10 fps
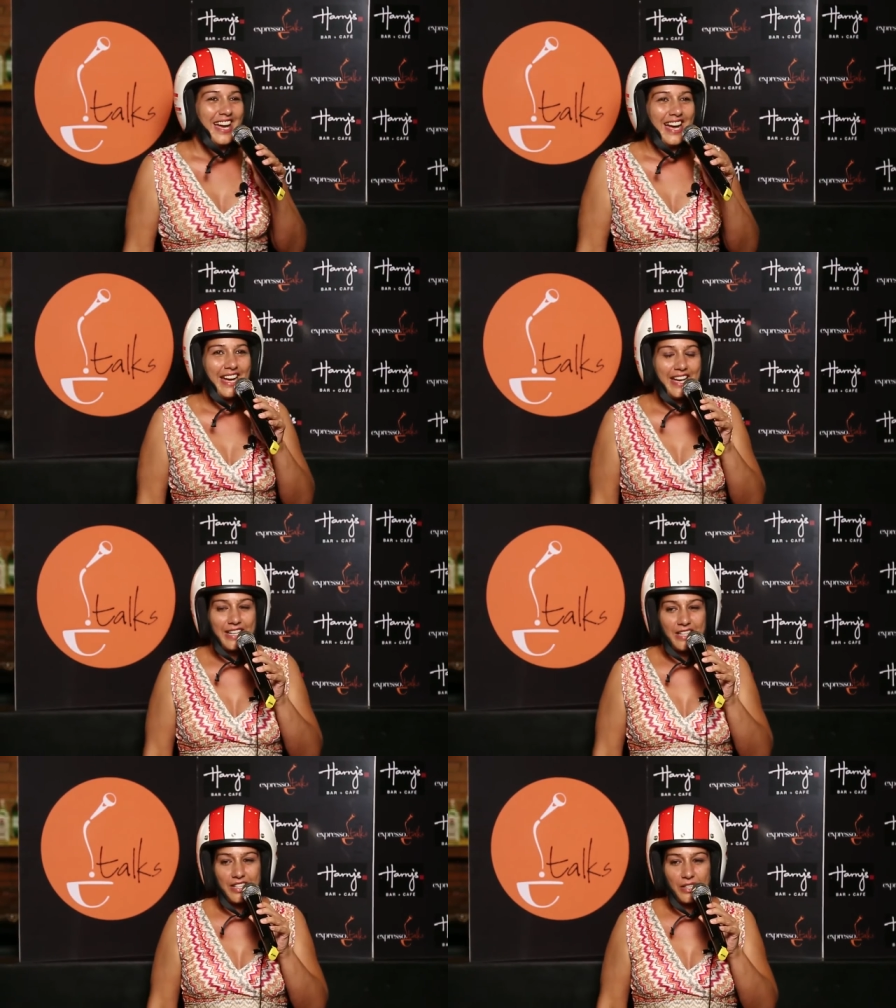
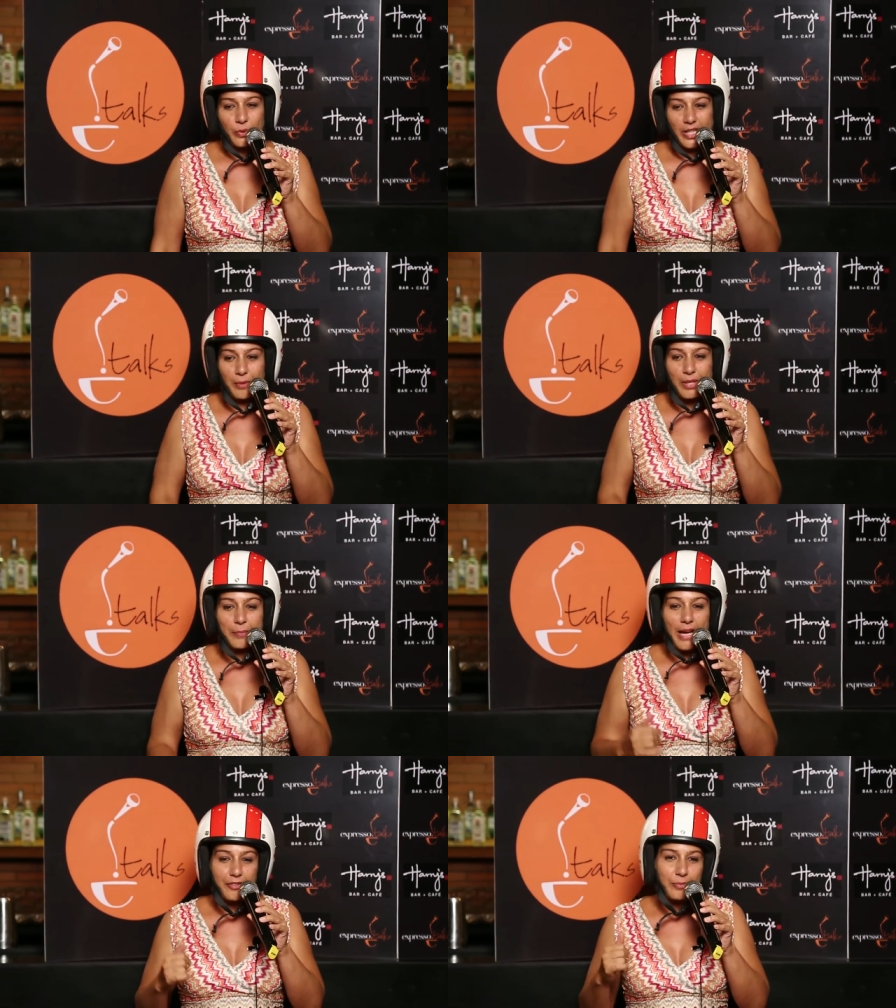And uh, we're coming
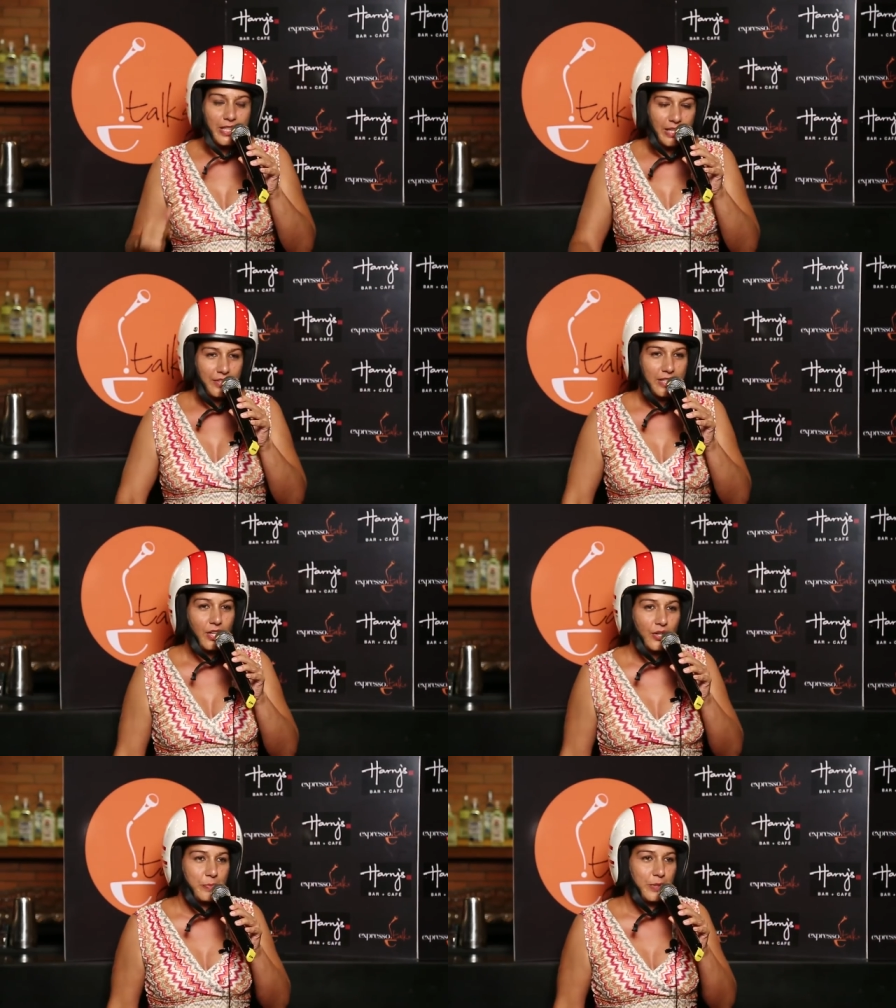back from Leelavati
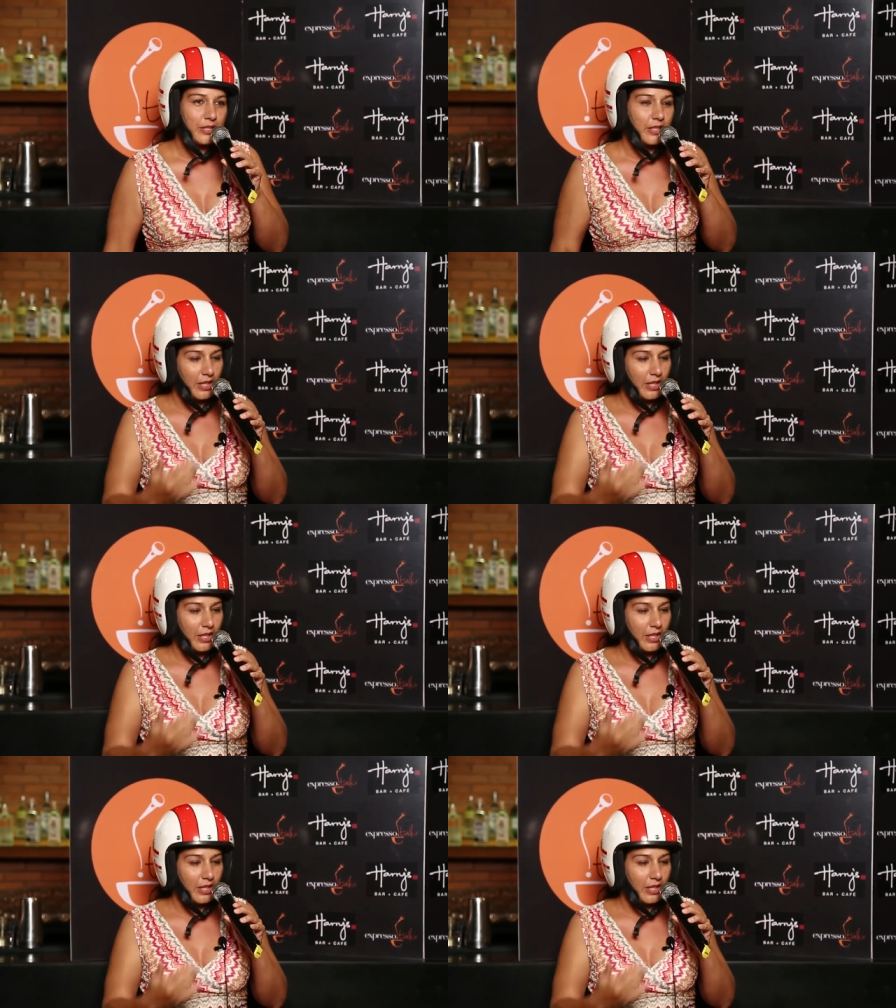Hospital.